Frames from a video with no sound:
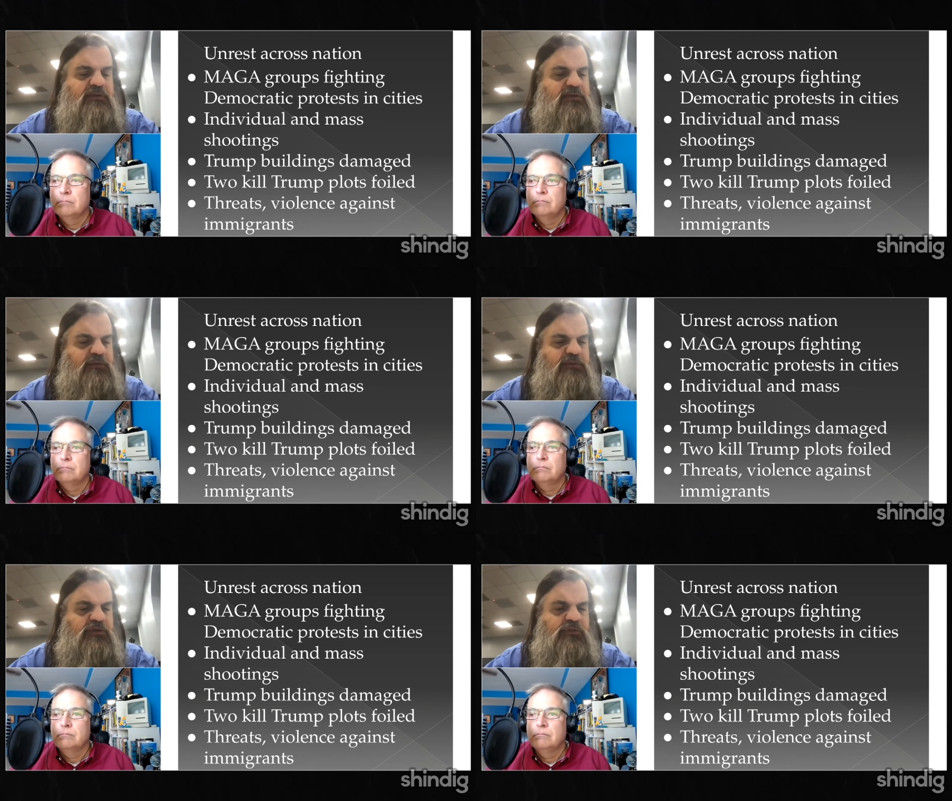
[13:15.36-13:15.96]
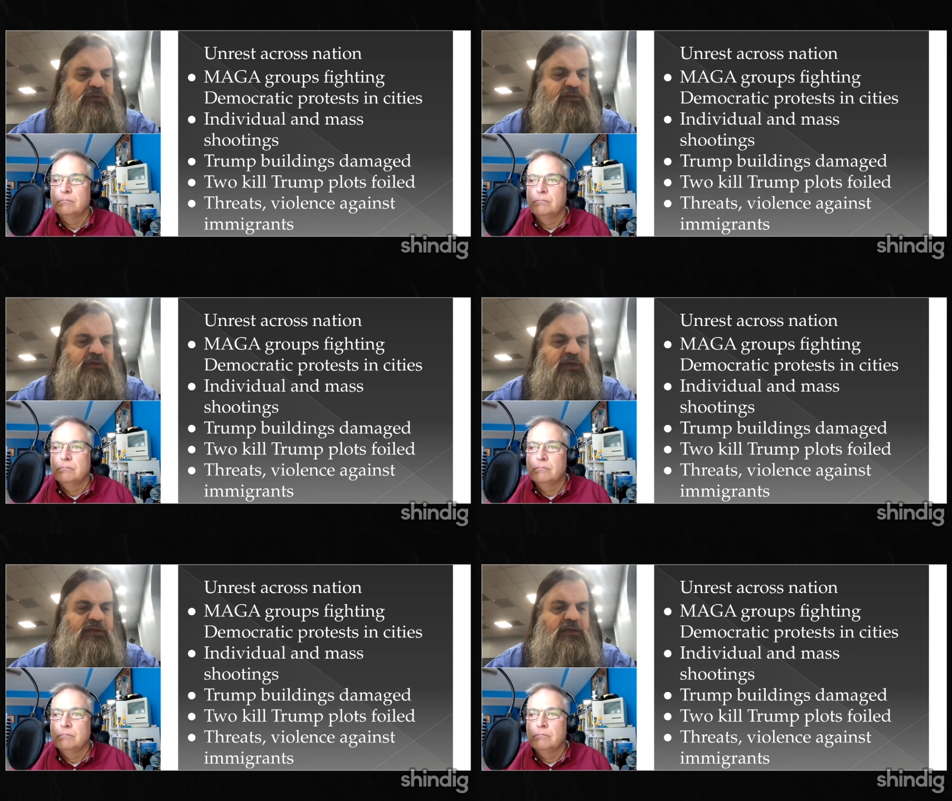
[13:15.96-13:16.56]
Speaker 1: Tom, did you want to
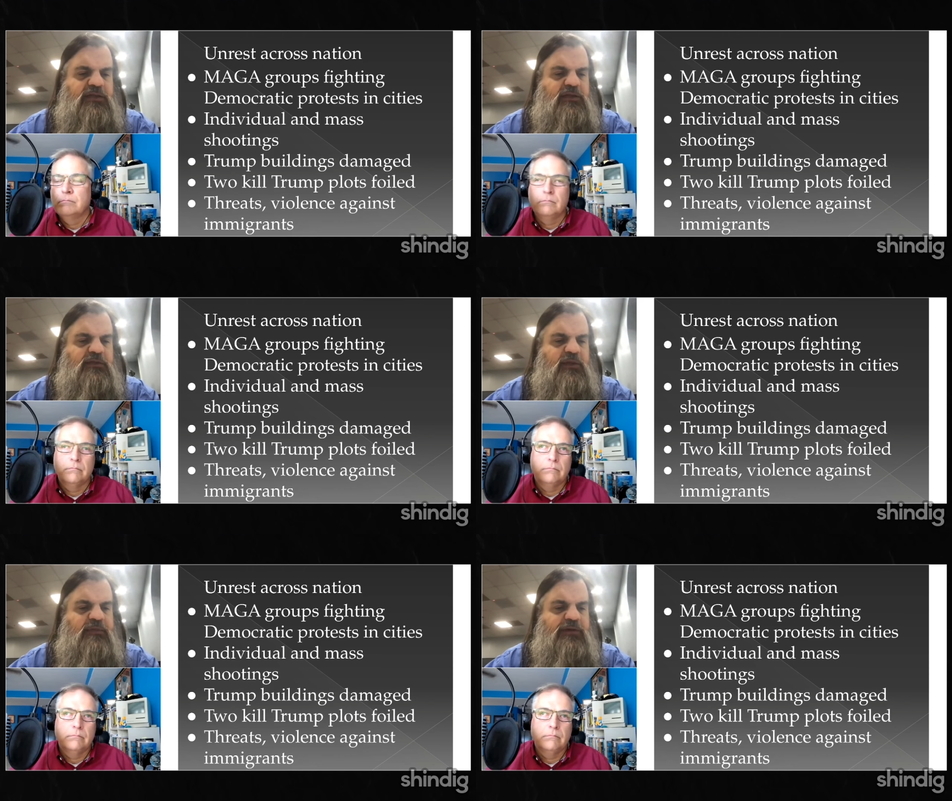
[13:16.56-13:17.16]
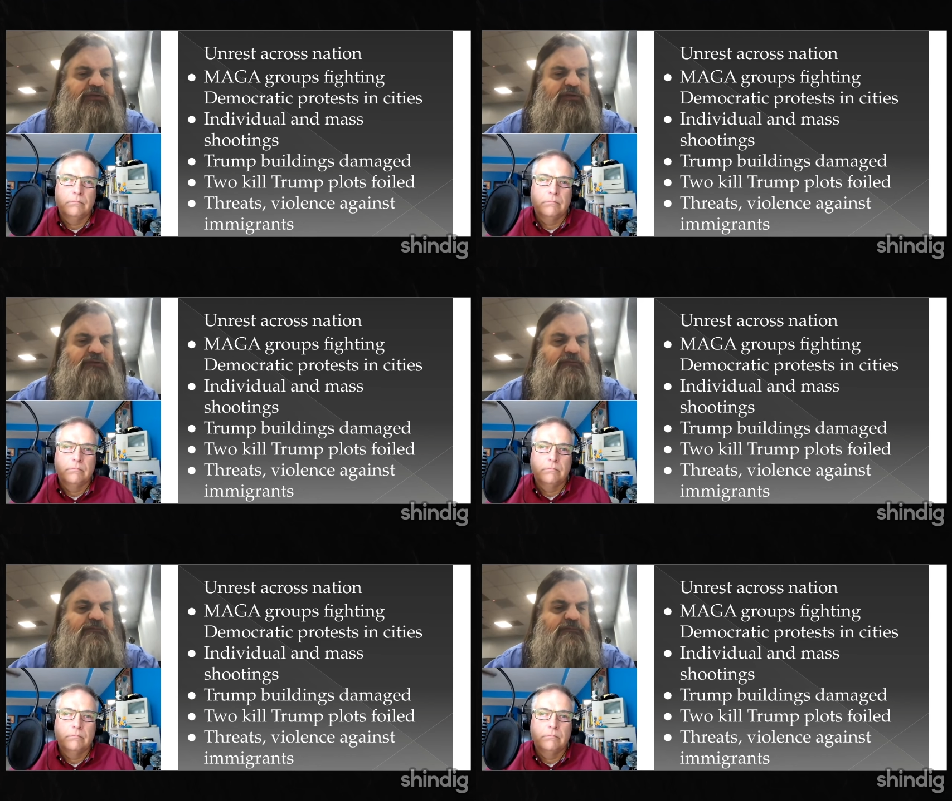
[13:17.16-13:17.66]
add anything about that?